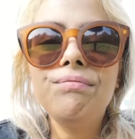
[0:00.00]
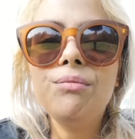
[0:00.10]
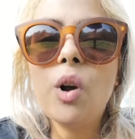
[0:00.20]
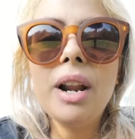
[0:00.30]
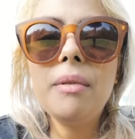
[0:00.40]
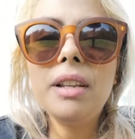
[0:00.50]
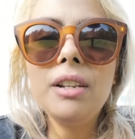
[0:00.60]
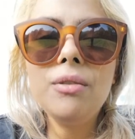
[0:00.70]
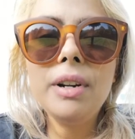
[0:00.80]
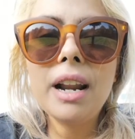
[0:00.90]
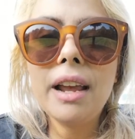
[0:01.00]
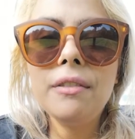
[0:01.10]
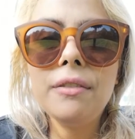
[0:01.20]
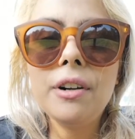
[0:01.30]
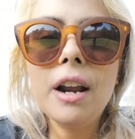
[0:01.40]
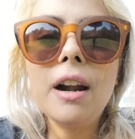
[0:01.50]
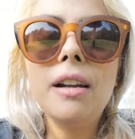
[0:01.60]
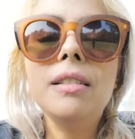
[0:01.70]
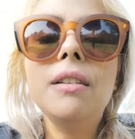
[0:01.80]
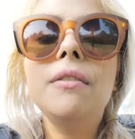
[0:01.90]
whatever they do in life,
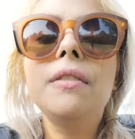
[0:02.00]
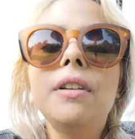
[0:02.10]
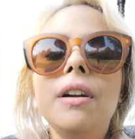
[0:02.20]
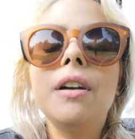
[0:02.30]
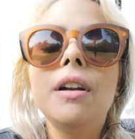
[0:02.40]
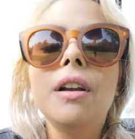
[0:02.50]
regardless of their